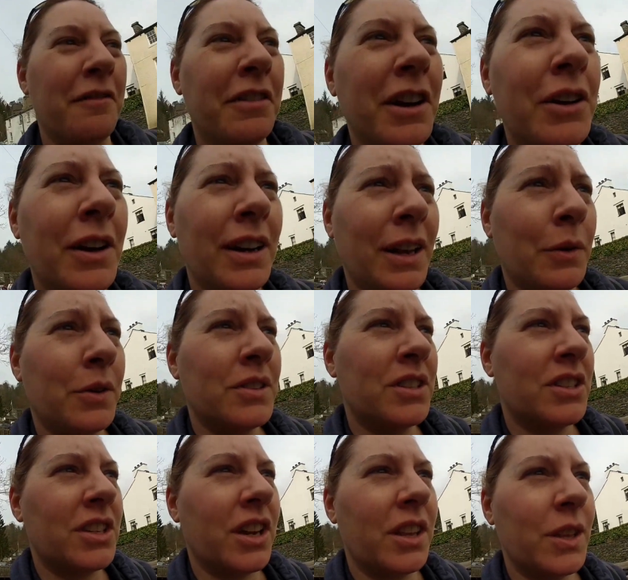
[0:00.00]
I very quickly want
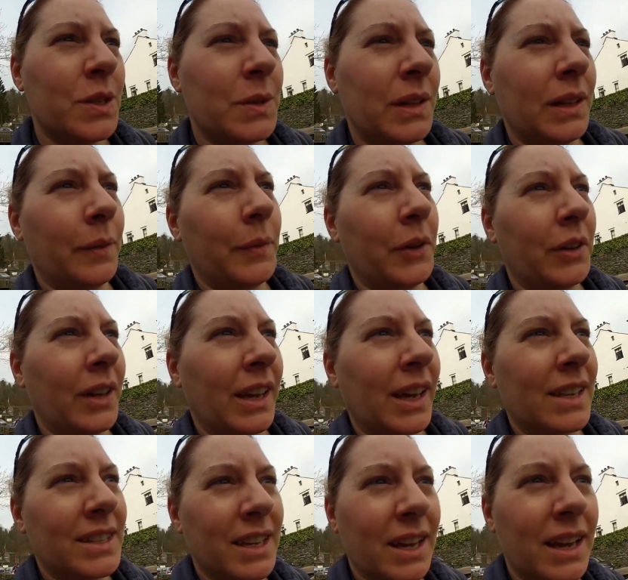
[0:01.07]
to show you this little building.
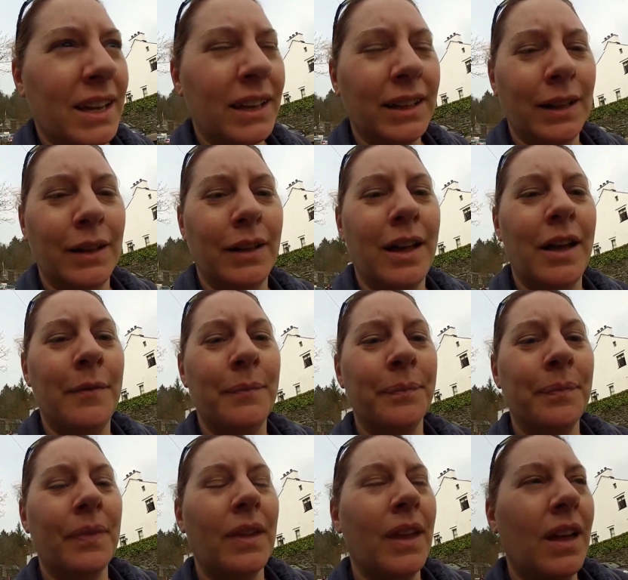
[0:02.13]
It's a little,
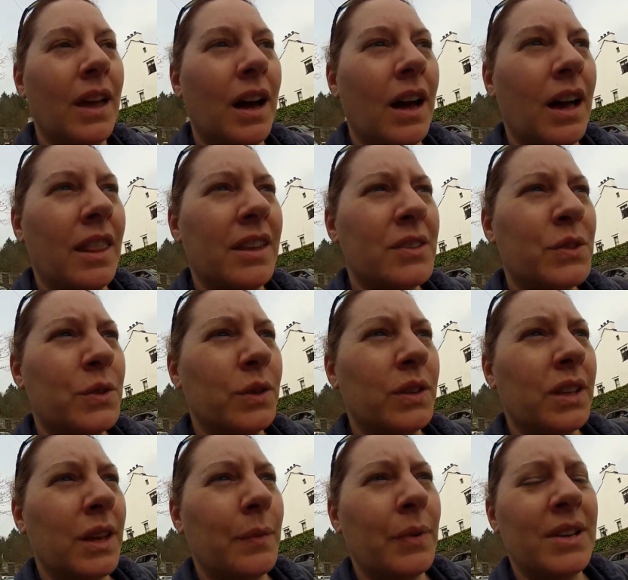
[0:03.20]
it's
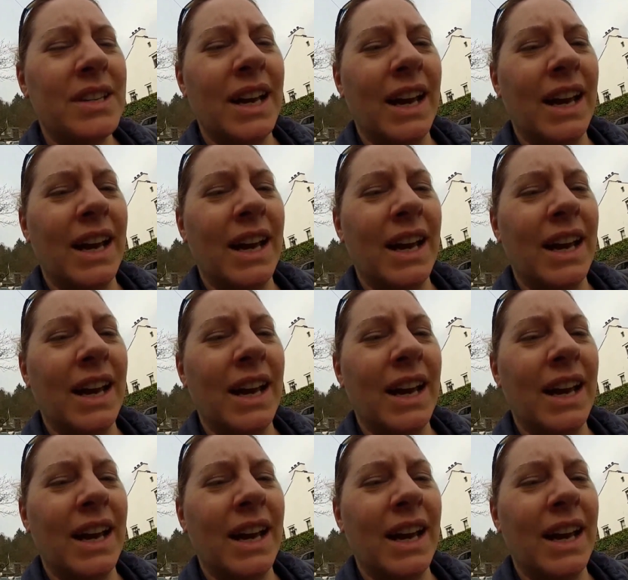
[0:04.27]
called the Bridge